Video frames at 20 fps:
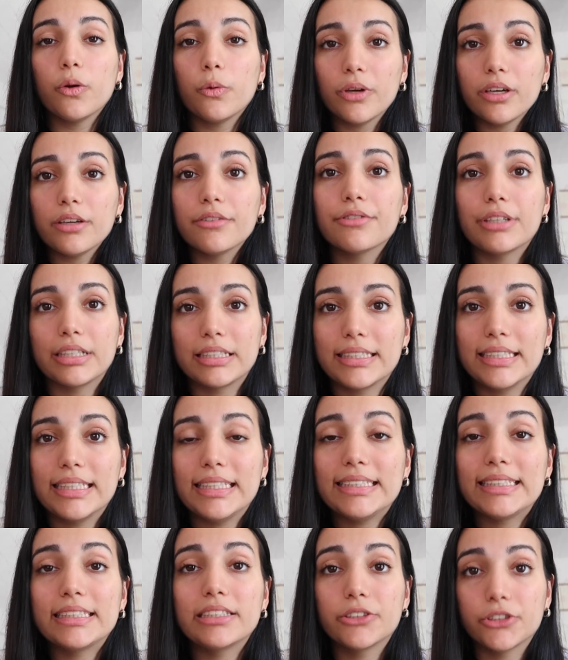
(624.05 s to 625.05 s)
Quick
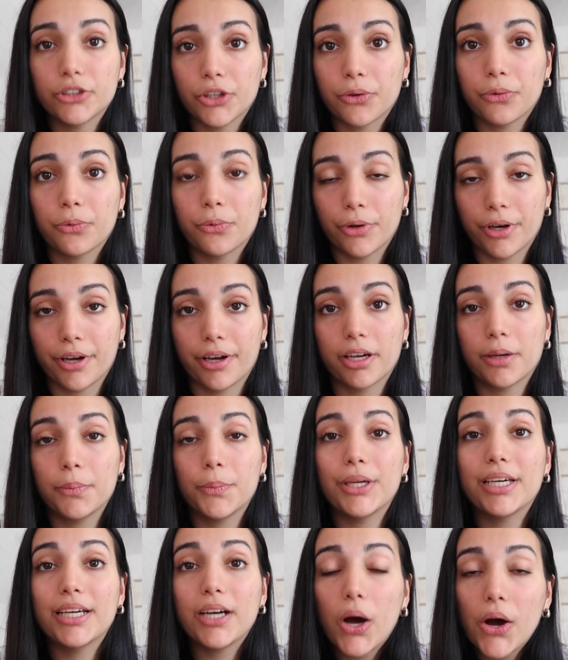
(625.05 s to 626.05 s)
fixes don't work
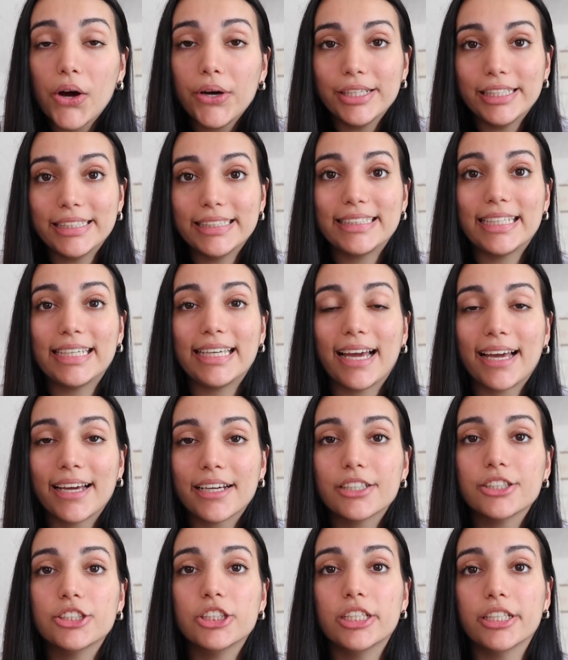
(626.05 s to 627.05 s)
because they
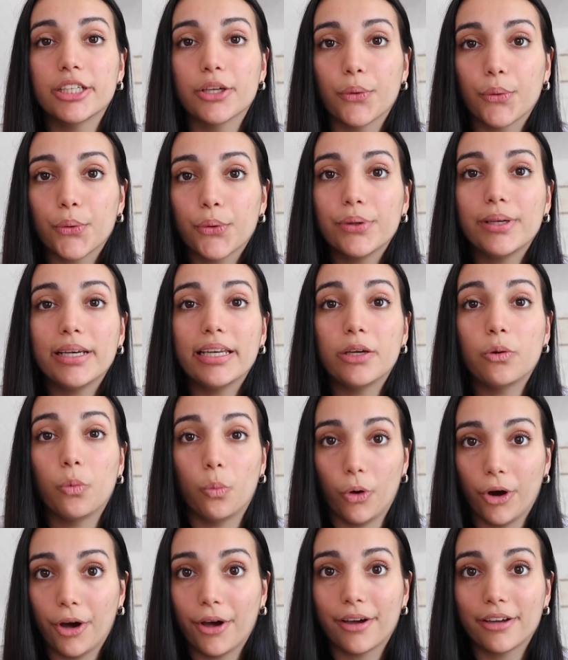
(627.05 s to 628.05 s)
actually only
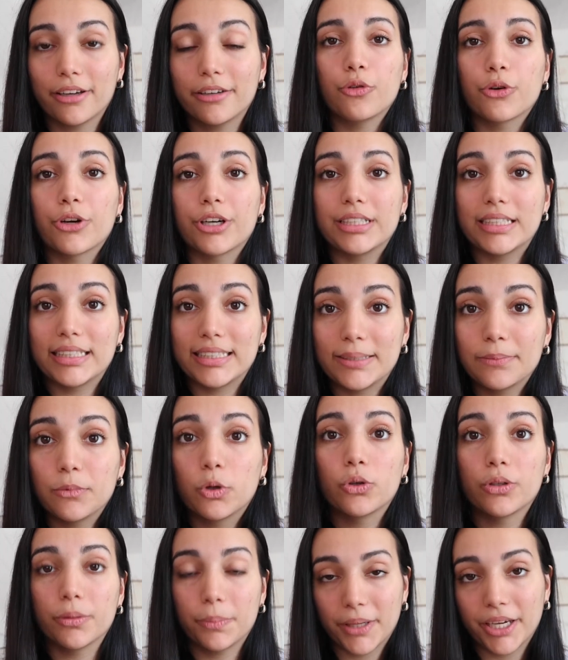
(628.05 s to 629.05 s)
work for a
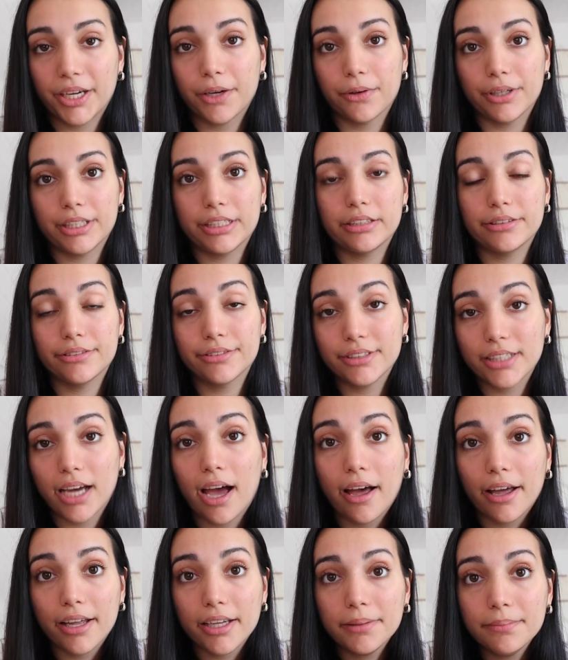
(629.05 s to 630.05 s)
small period of
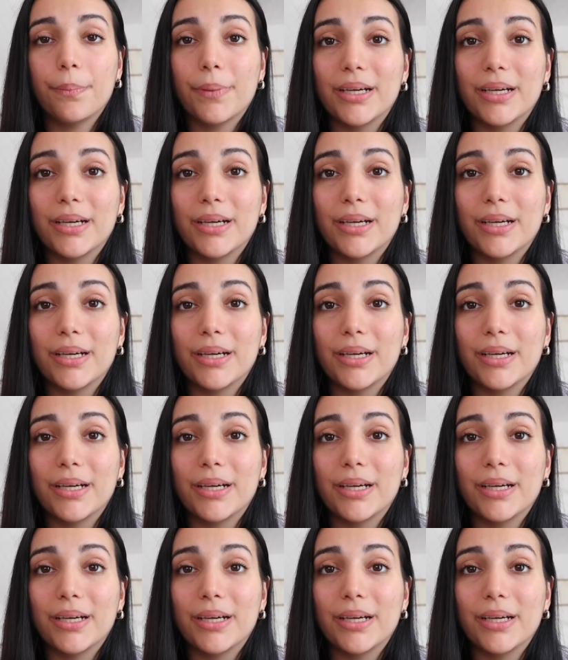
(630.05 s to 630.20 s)
time.